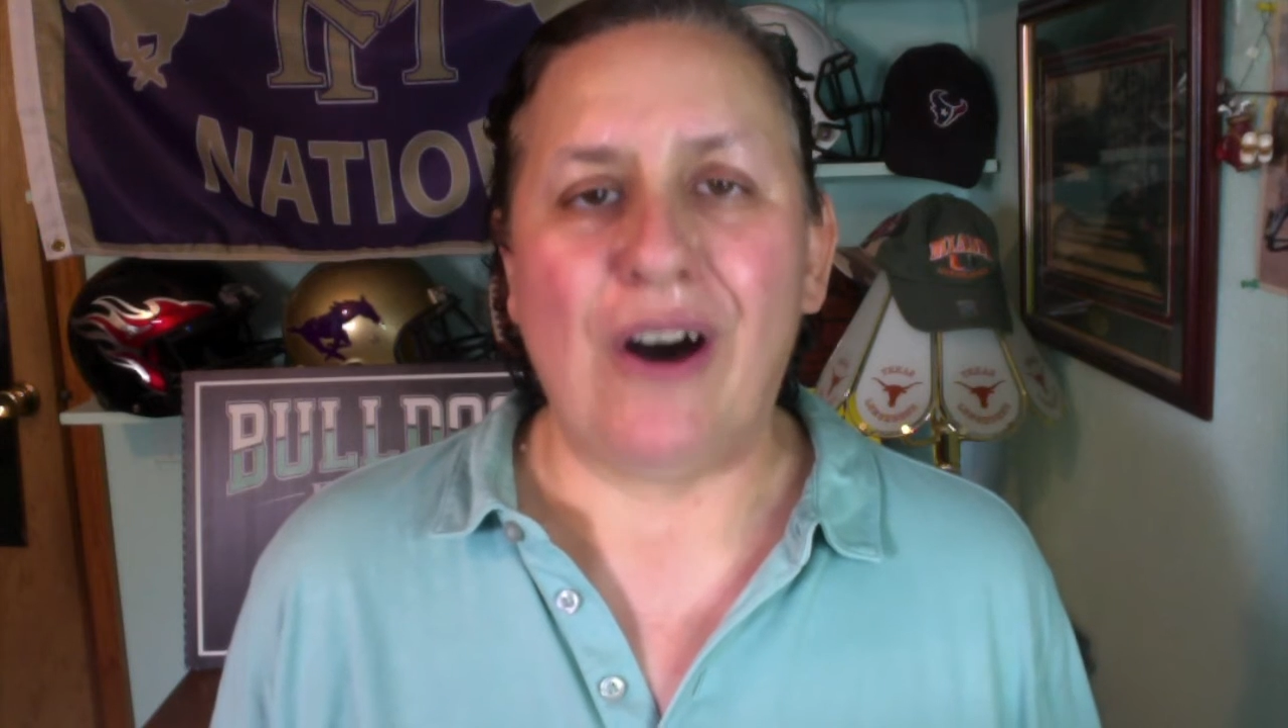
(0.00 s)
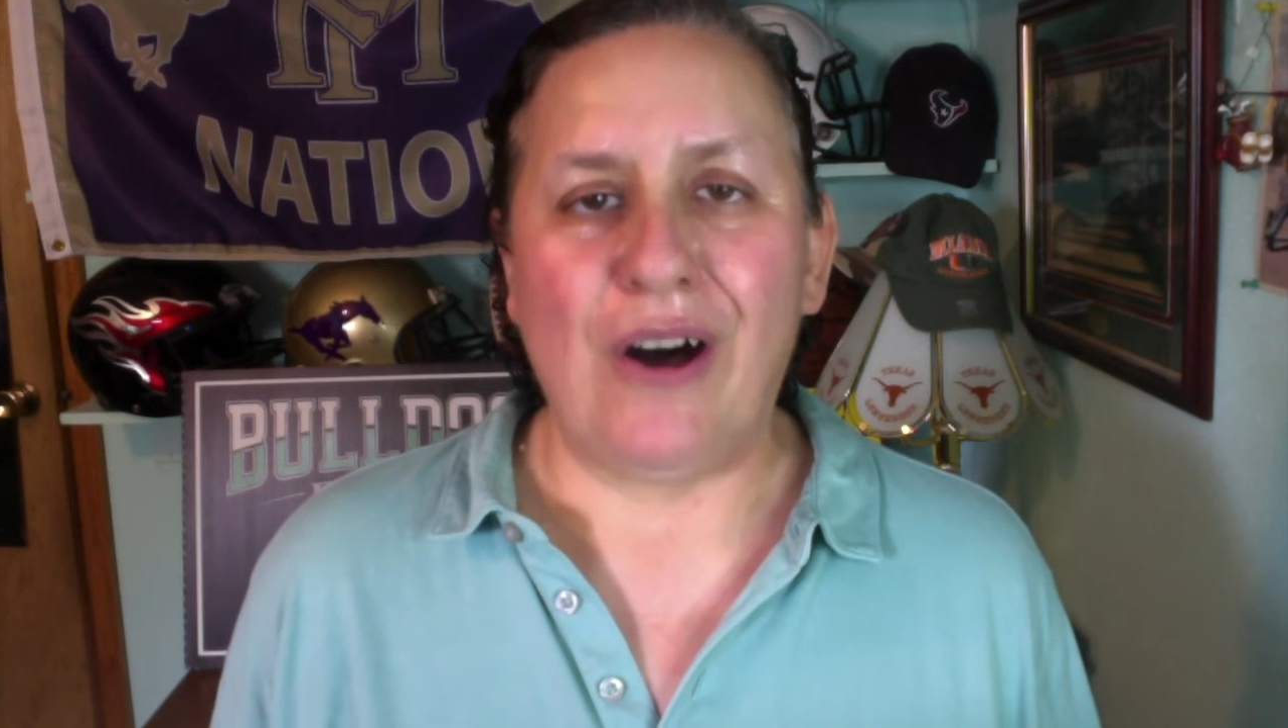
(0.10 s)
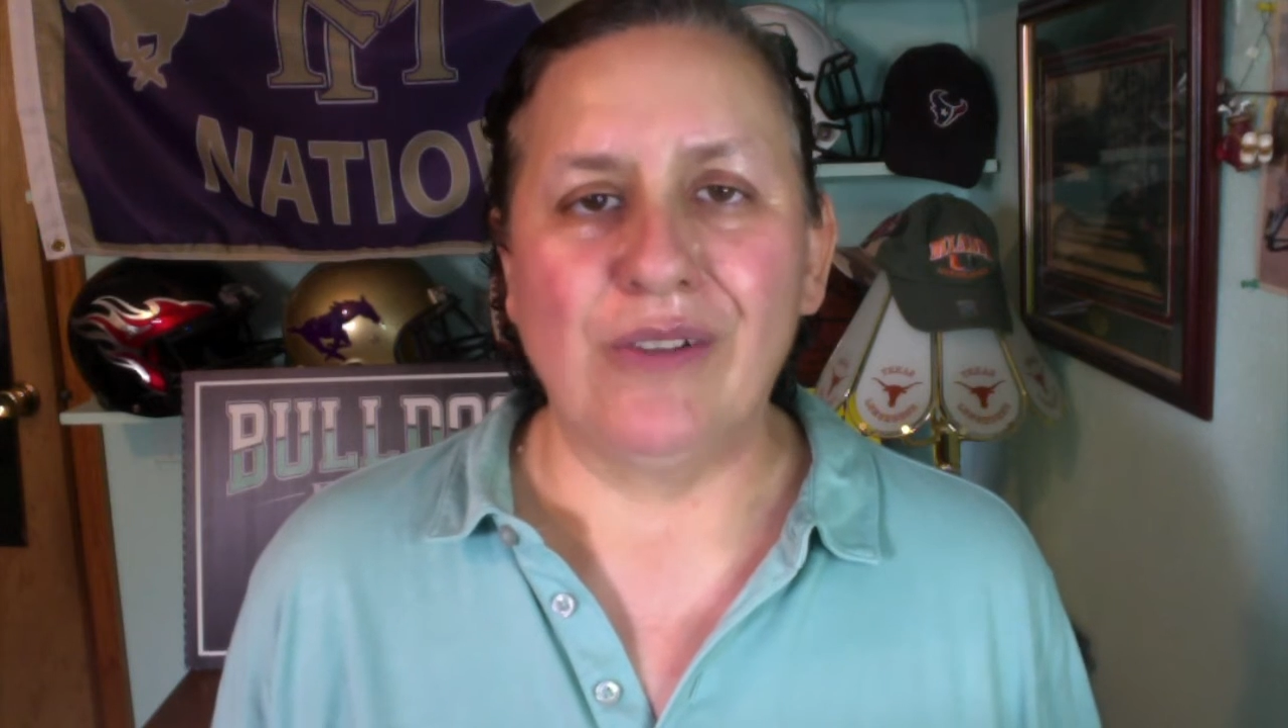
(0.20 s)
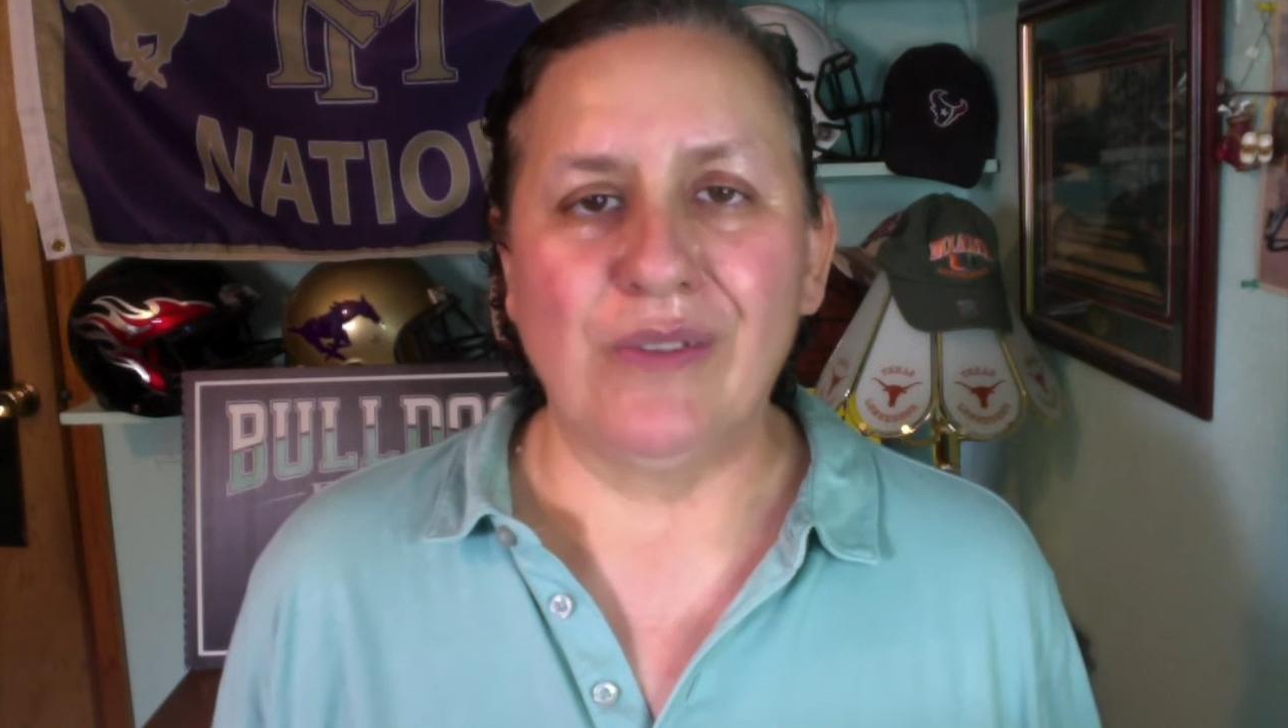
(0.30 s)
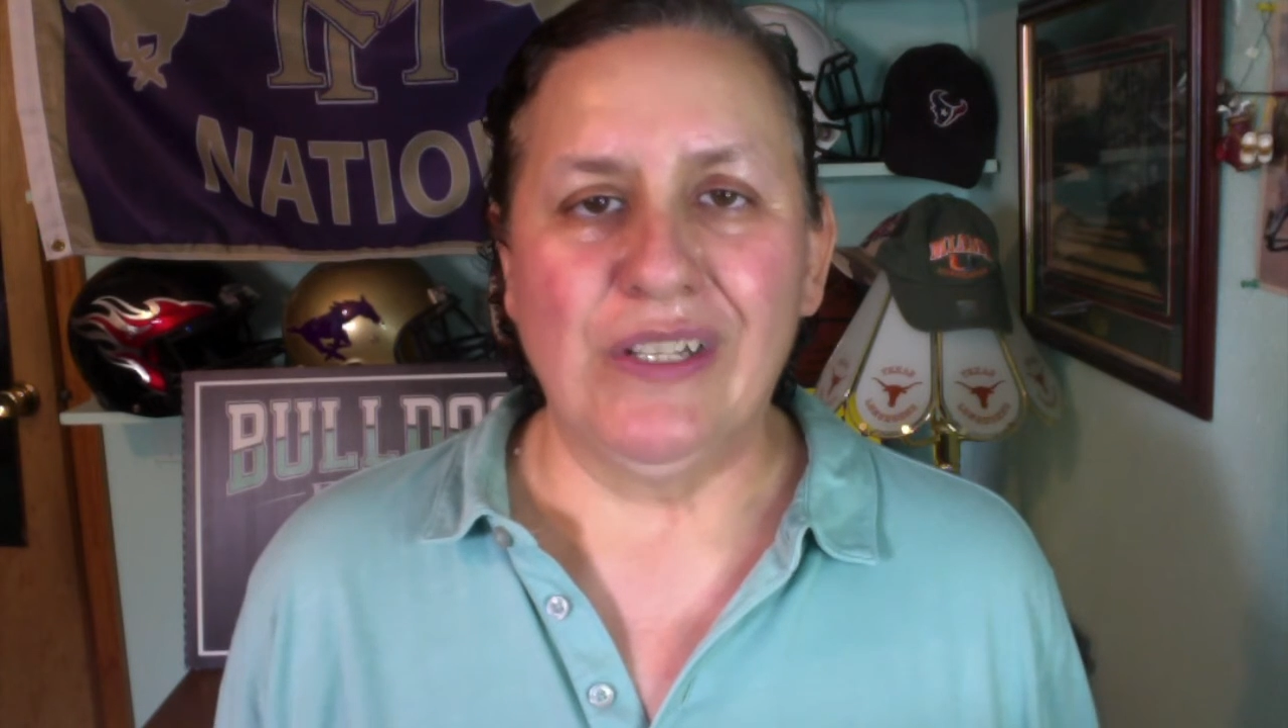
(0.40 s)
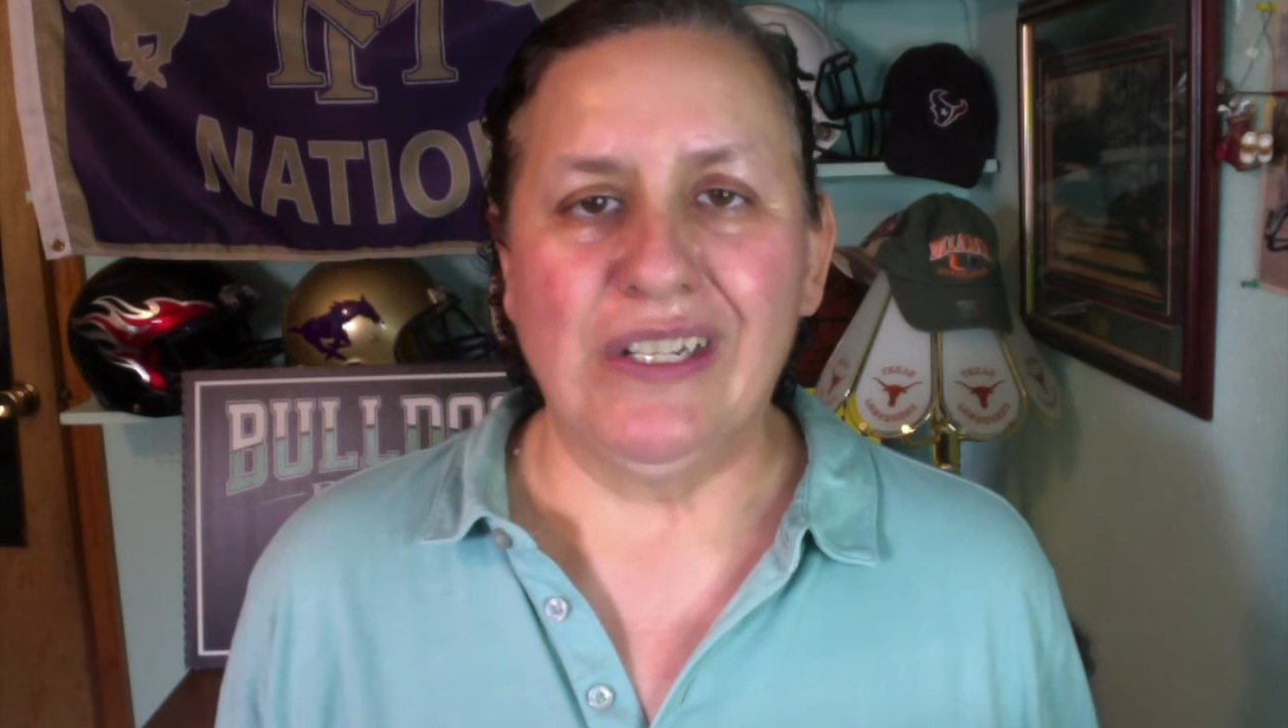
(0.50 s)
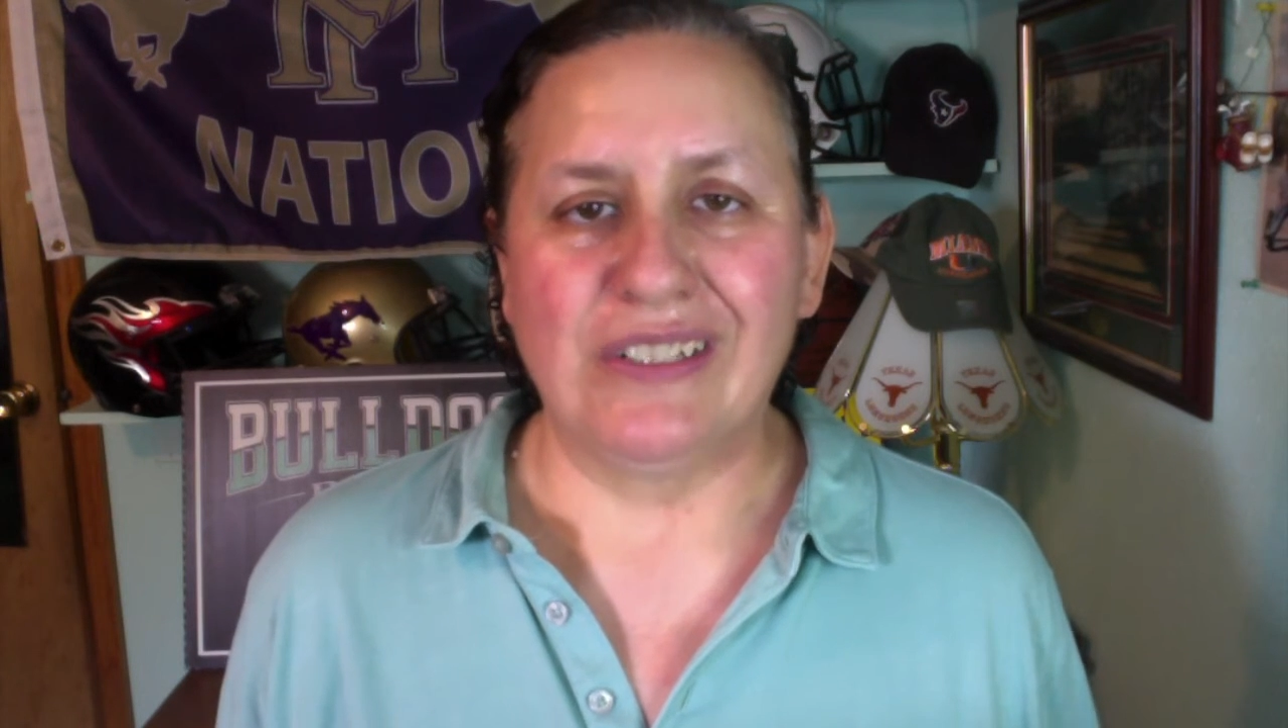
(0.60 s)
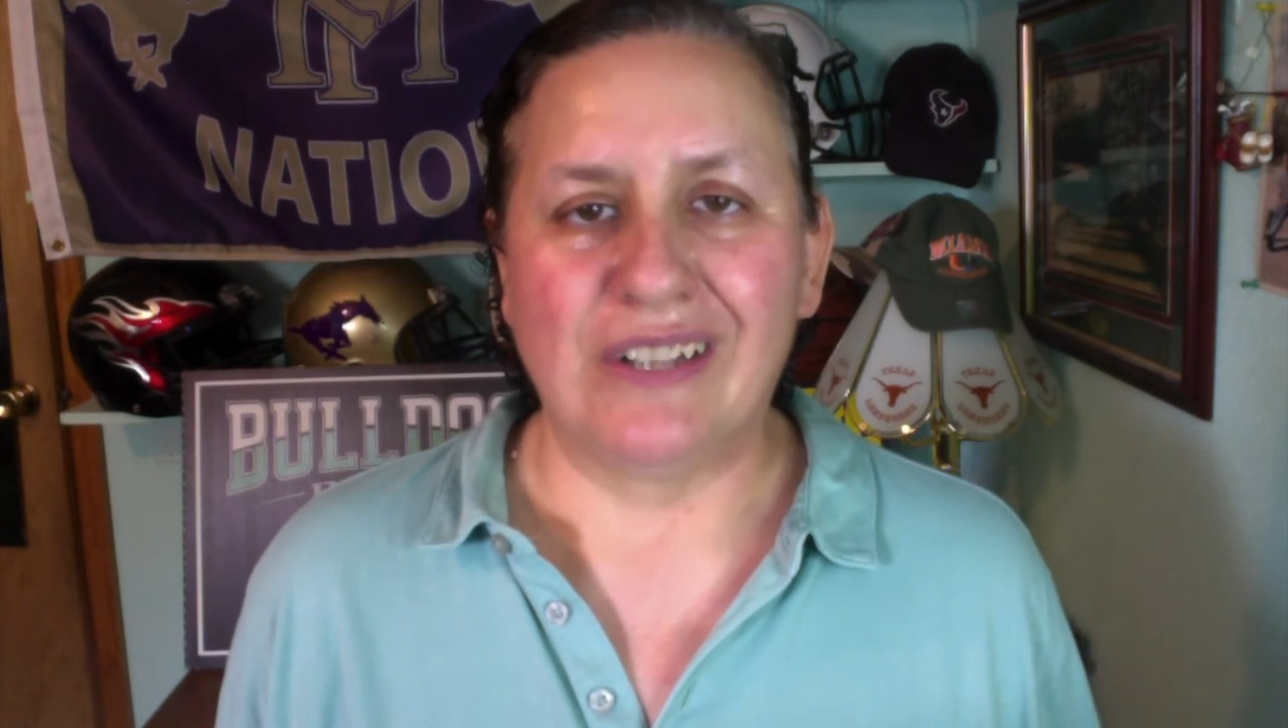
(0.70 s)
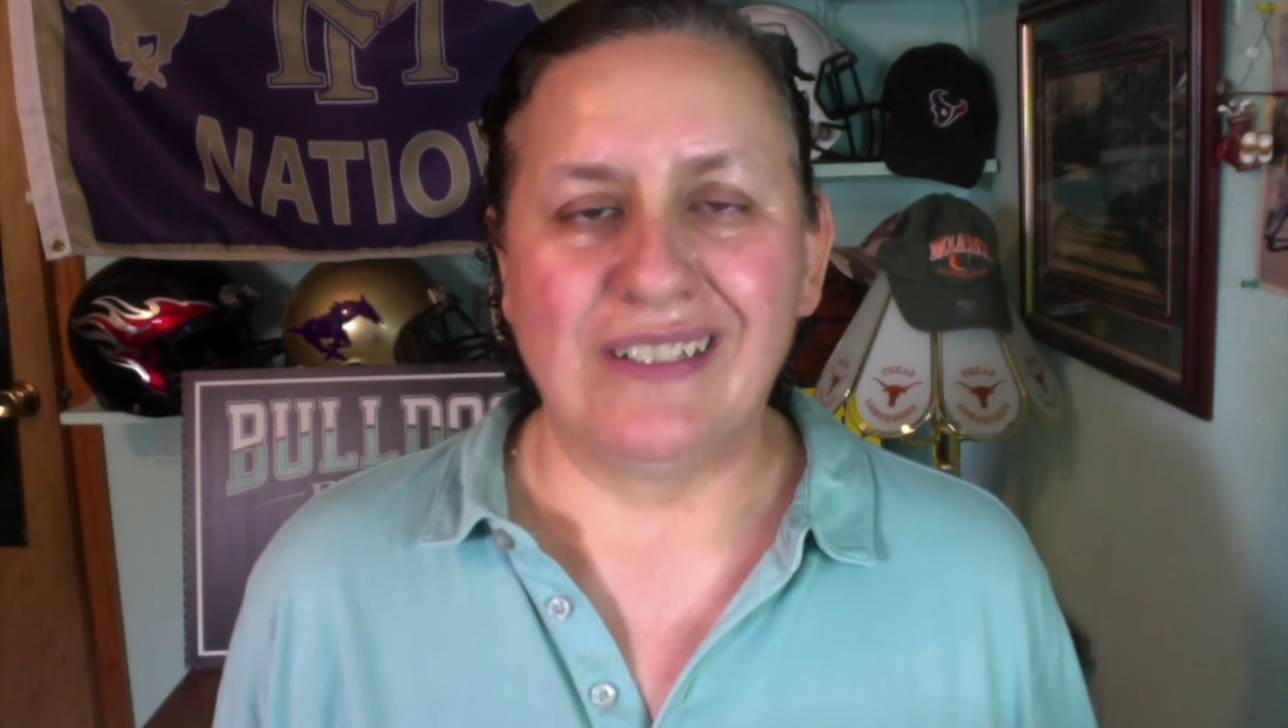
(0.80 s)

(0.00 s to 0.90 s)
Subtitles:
all of this